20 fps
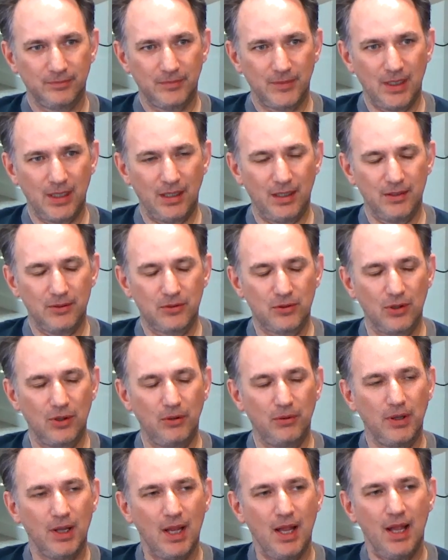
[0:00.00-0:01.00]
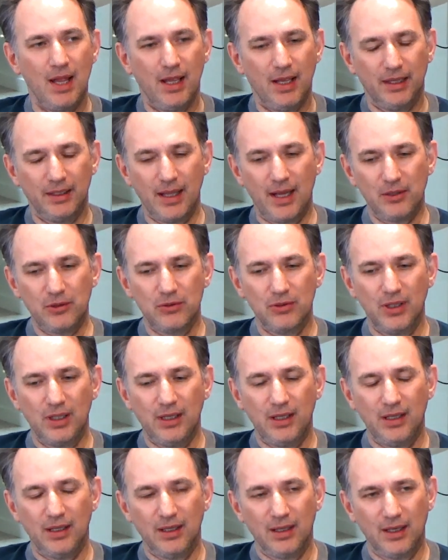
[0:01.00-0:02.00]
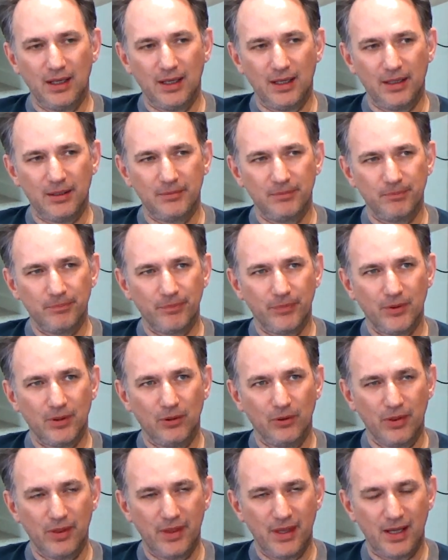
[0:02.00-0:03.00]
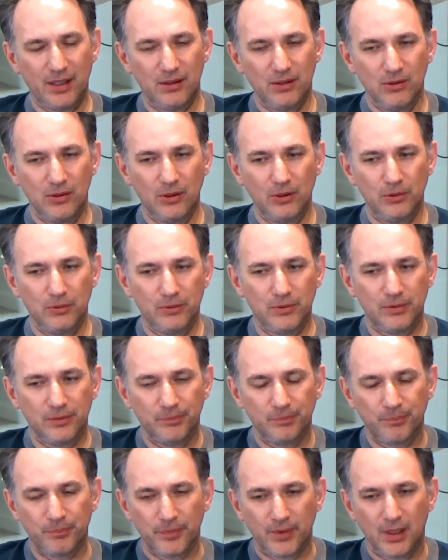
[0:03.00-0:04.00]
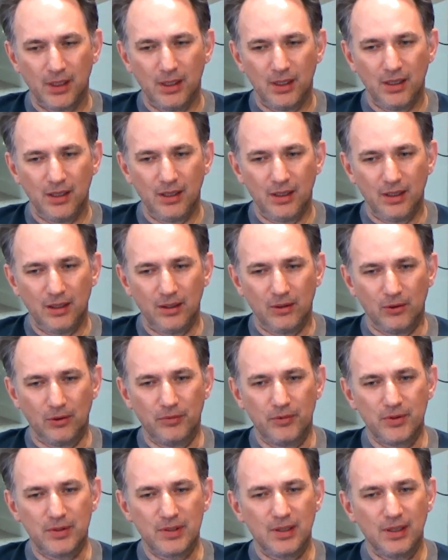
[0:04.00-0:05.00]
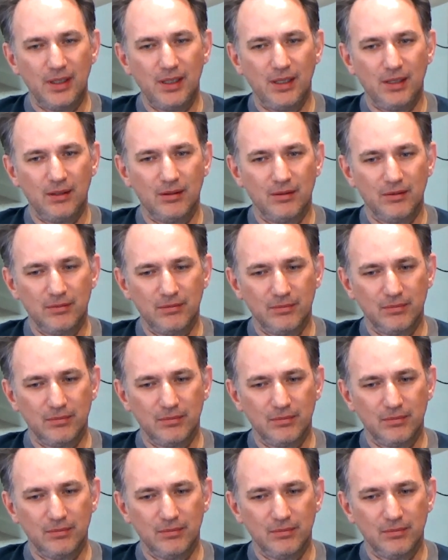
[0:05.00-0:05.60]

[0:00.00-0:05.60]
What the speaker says: Yeah. So, and actually, on that note, obviously,